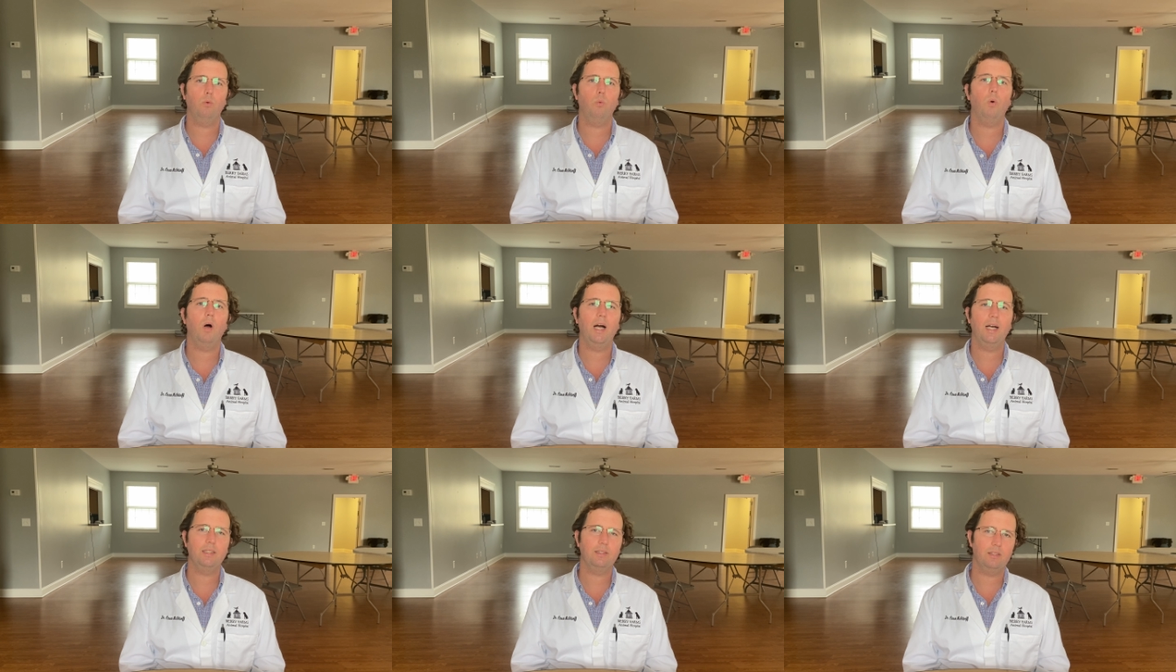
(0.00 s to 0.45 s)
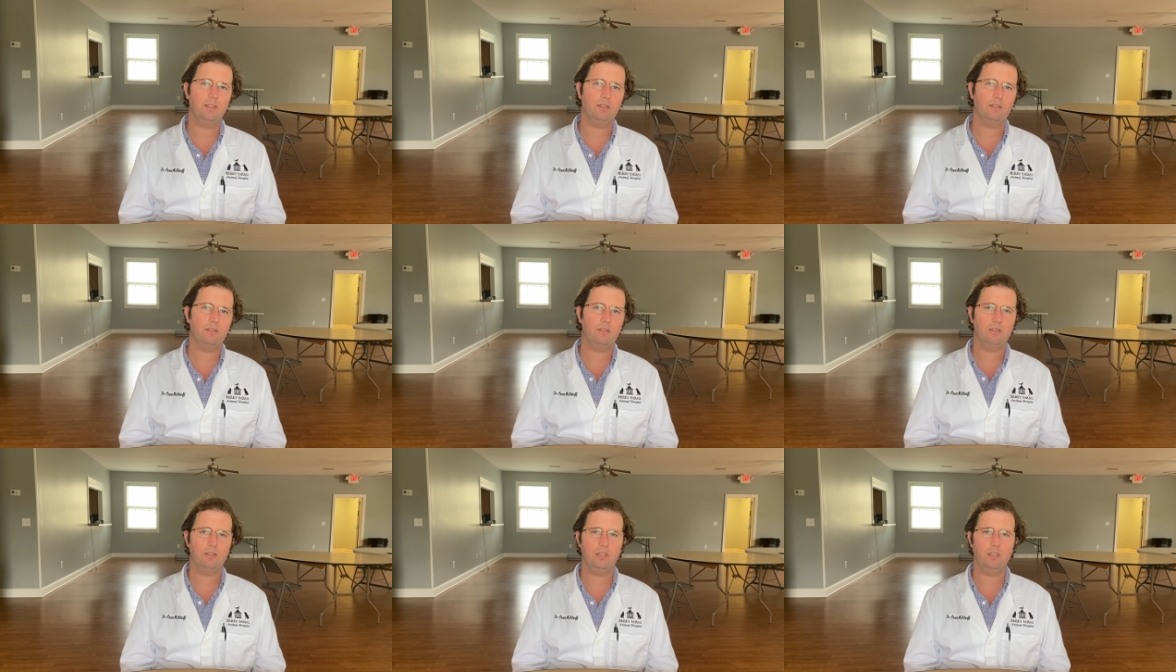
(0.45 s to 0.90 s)

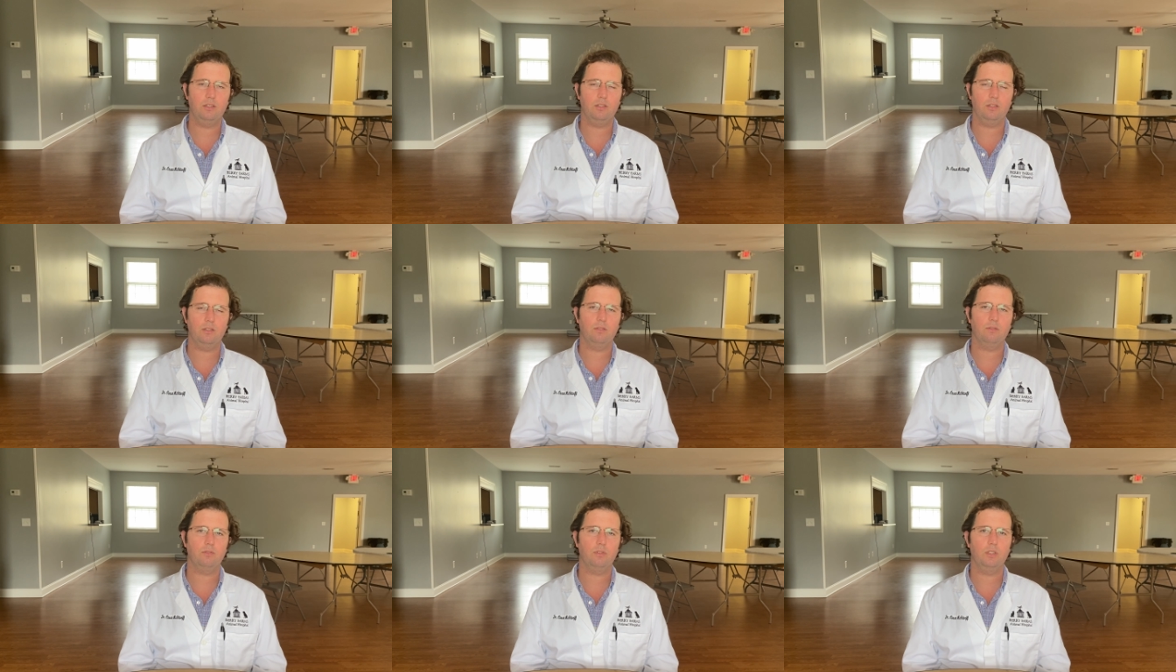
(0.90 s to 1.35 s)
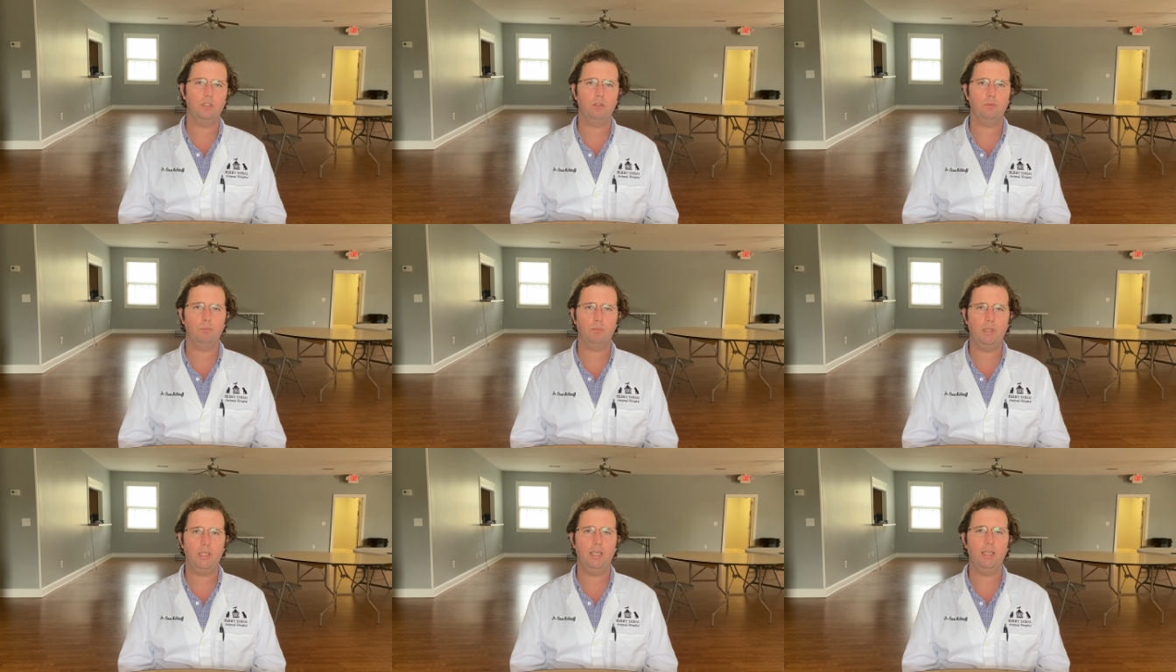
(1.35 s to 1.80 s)
wisest decision for your
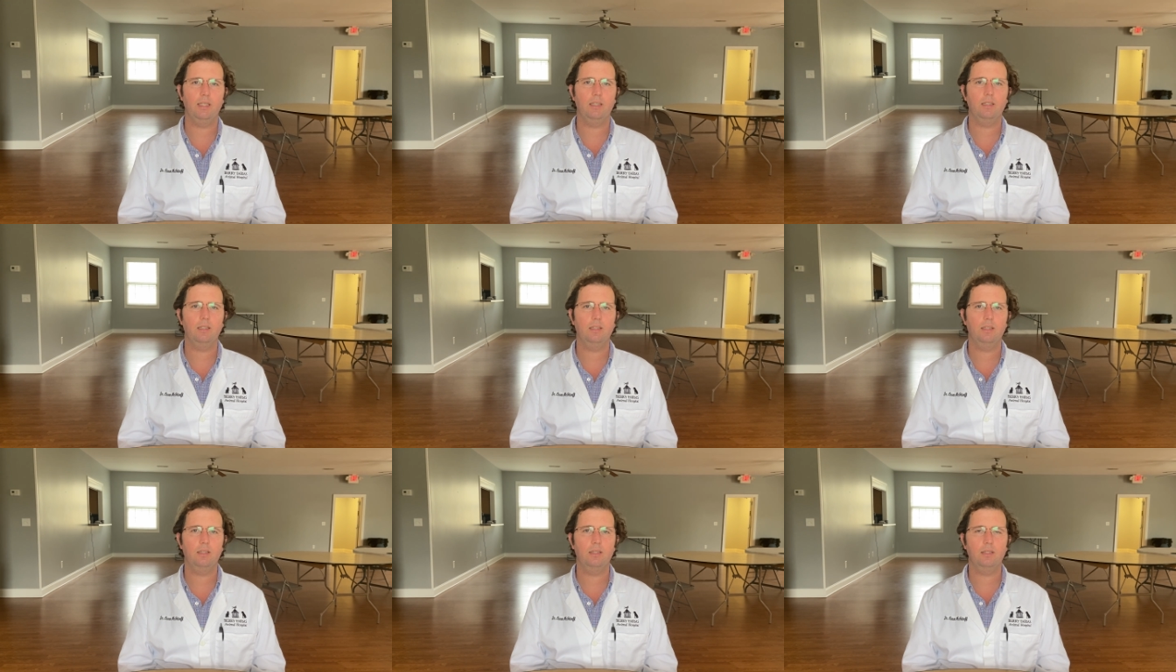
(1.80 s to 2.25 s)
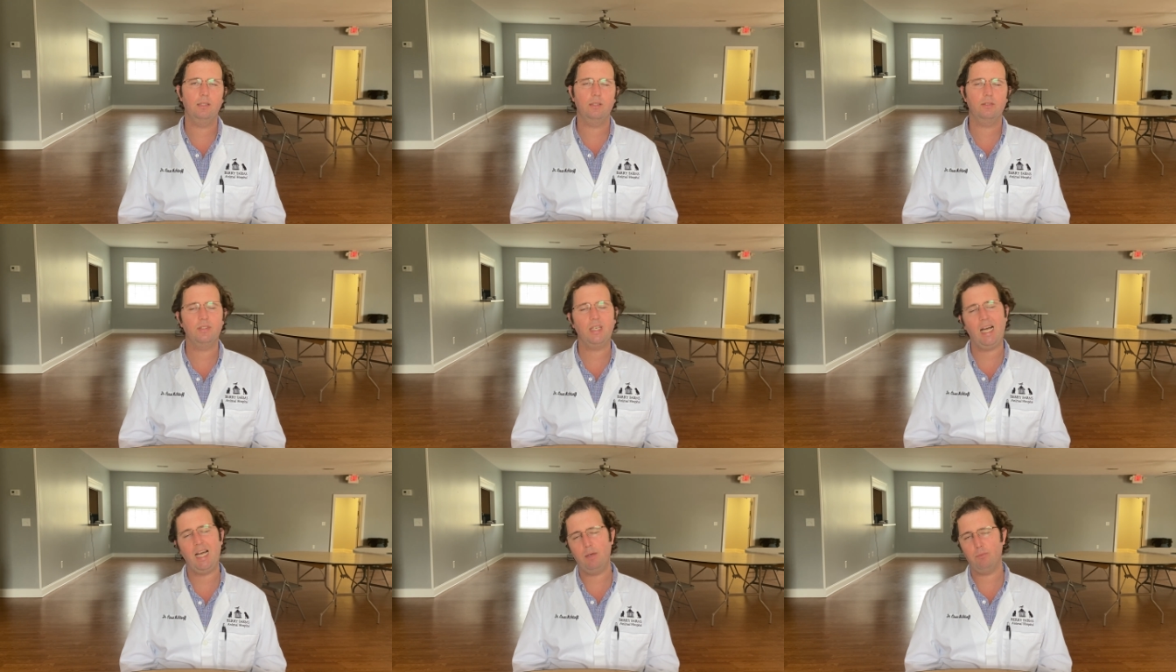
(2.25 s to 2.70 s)
pet in the
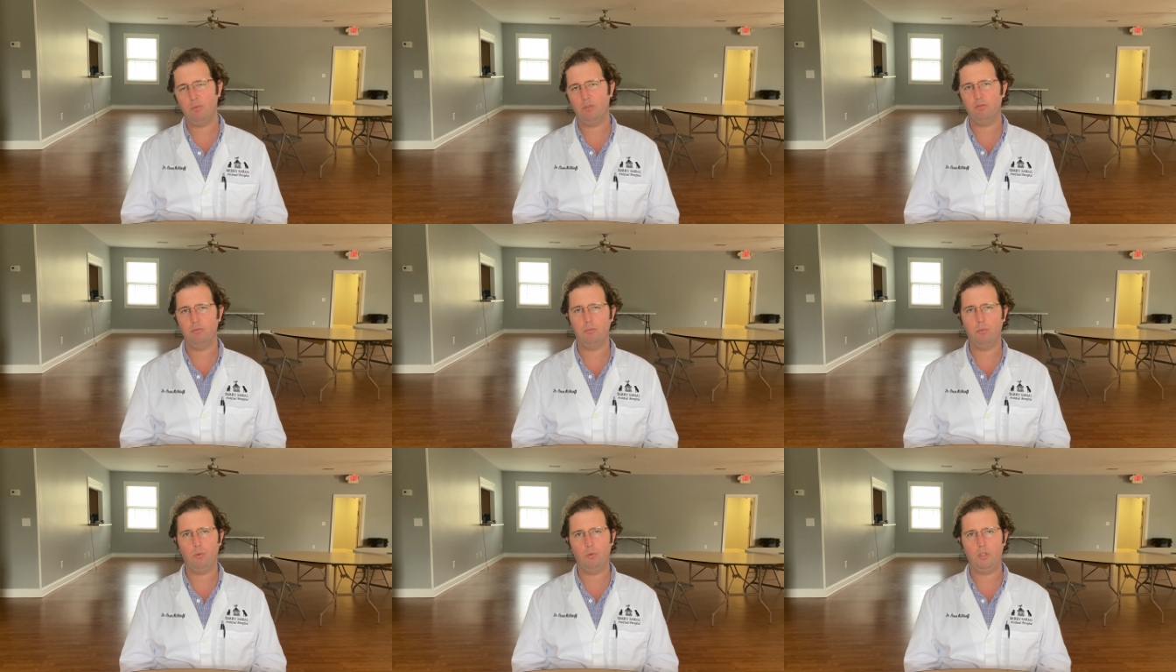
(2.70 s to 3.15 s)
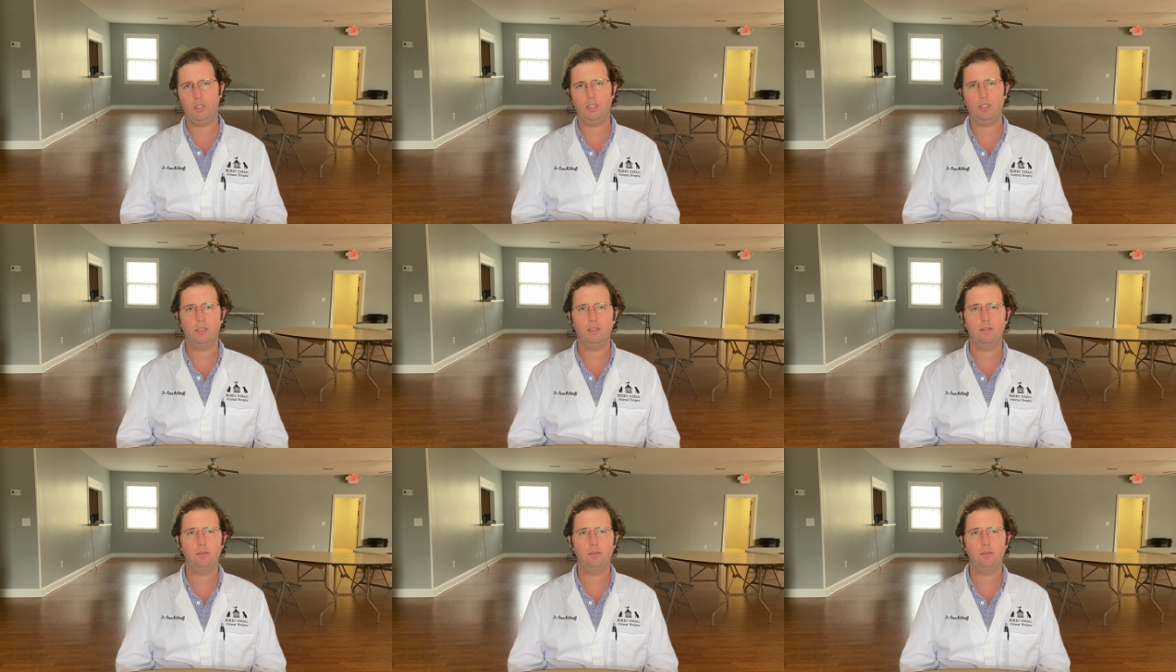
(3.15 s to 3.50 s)
type of boarding.